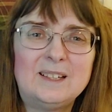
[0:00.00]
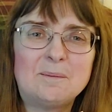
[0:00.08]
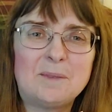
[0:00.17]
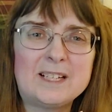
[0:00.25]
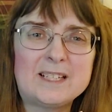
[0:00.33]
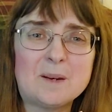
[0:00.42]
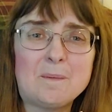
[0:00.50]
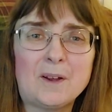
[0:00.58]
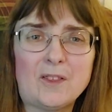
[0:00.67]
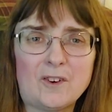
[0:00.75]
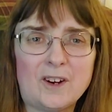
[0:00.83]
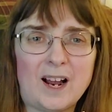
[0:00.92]
my
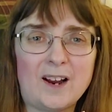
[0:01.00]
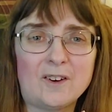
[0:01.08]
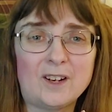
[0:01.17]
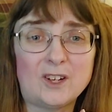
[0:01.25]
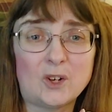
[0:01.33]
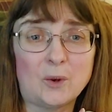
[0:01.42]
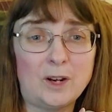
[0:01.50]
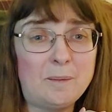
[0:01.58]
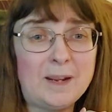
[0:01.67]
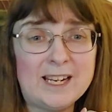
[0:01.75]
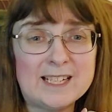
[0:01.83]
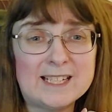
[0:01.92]
stepfather and I are in
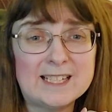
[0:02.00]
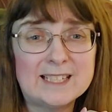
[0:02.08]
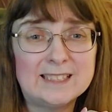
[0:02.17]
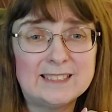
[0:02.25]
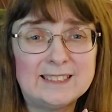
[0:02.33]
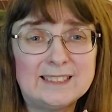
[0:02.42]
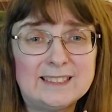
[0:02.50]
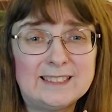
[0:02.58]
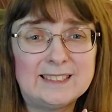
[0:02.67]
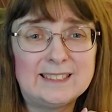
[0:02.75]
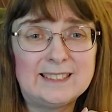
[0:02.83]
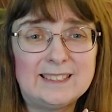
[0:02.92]
agreement
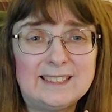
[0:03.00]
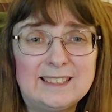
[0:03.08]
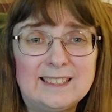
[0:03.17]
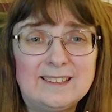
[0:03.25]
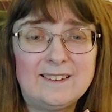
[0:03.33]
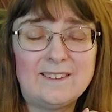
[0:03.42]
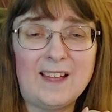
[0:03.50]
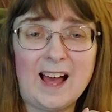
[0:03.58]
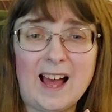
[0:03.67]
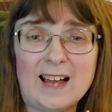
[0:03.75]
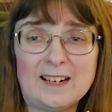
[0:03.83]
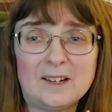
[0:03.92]

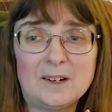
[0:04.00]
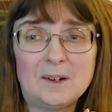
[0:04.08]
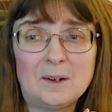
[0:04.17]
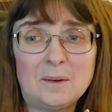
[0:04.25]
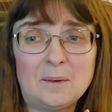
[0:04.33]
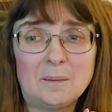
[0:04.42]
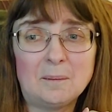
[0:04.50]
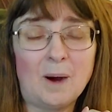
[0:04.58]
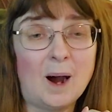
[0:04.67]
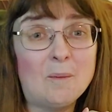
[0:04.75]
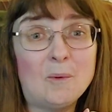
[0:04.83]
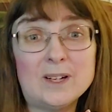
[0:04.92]
that
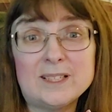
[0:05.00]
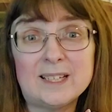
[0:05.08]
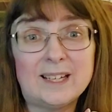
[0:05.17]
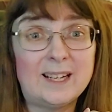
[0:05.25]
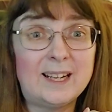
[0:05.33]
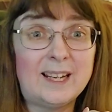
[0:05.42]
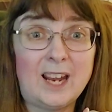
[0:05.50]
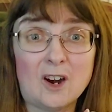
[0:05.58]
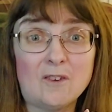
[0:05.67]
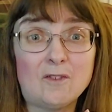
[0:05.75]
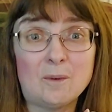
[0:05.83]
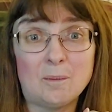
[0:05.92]
Mom wasn't getting
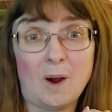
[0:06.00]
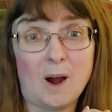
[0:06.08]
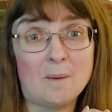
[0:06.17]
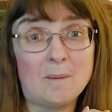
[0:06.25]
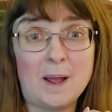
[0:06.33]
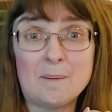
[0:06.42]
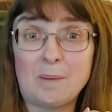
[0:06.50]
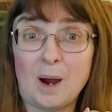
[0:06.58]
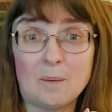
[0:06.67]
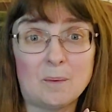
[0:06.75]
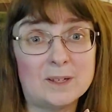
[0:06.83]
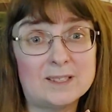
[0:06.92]
care for mom and
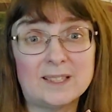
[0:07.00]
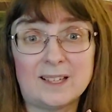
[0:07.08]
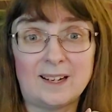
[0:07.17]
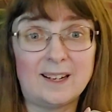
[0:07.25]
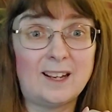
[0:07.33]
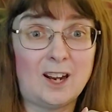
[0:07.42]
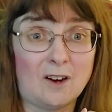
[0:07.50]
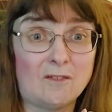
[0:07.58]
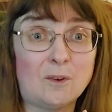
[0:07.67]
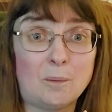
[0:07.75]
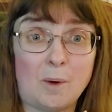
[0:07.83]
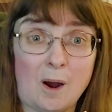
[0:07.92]
Bob wasn't getting care
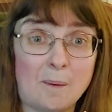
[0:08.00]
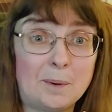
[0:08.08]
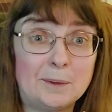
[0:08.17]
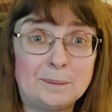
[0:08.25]
for Bob.